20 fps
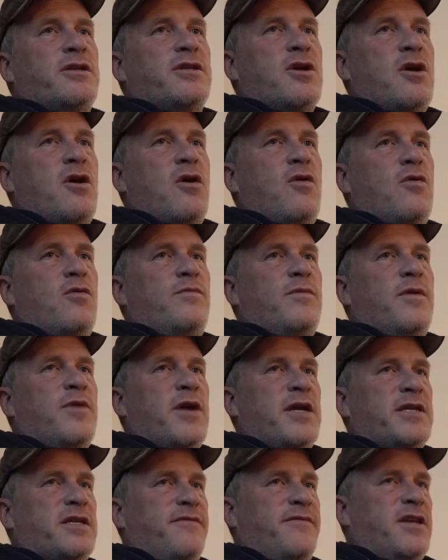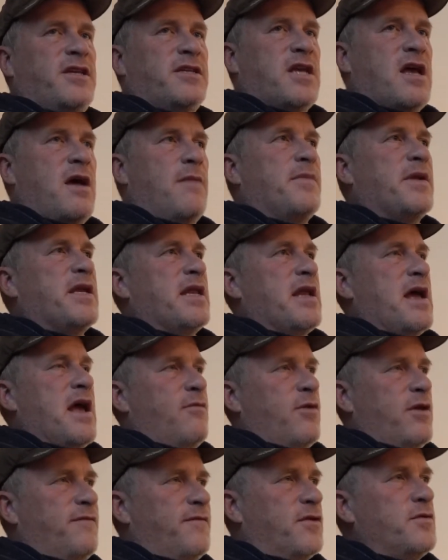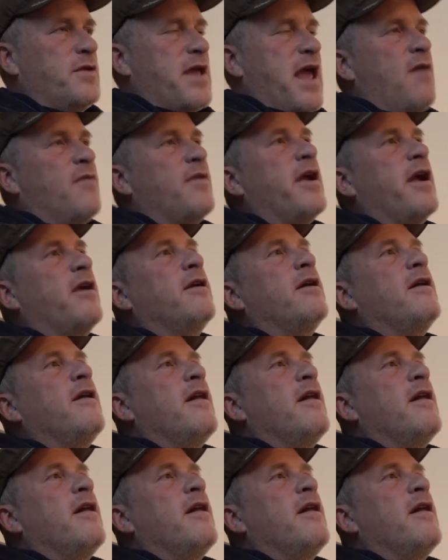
so the president of his company and I, we flew down there